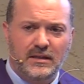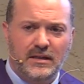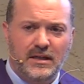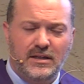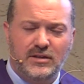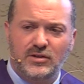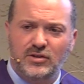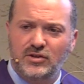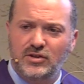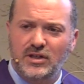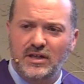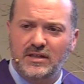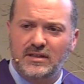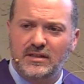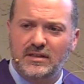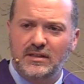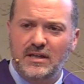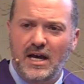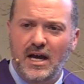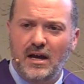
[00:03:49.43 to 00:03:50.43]
It's
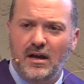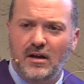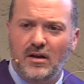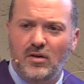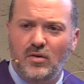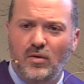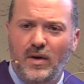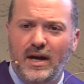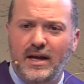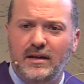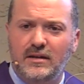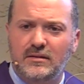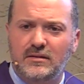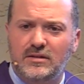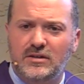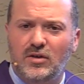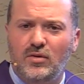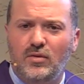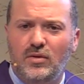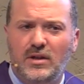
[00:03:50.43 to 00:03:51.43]
just not quite
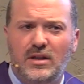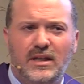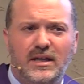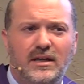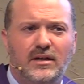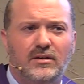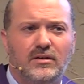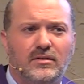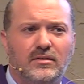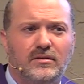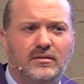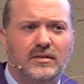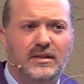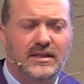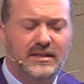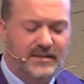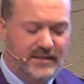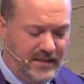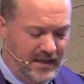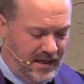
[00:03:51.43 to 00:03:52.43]
so clear
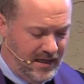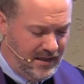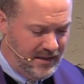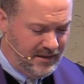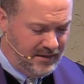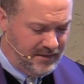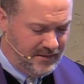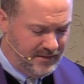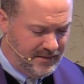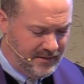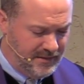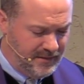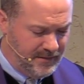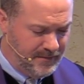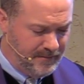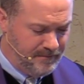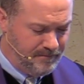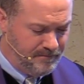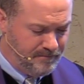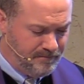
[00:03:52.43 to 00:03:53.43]
these days.